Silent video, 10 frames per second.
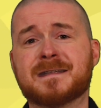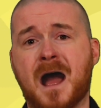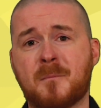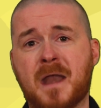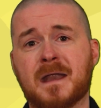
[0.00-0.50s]

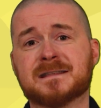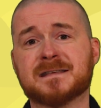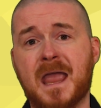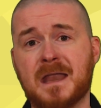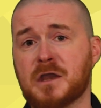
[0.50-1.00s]
damn
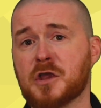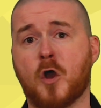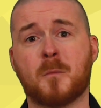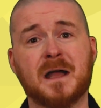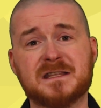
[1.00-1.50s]
entertaining you
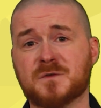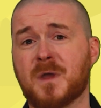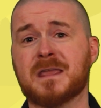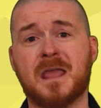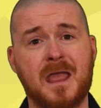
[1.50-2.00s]
go back to
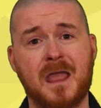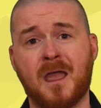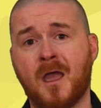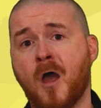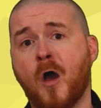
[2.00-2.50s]
it
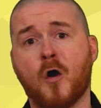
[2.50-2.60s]
year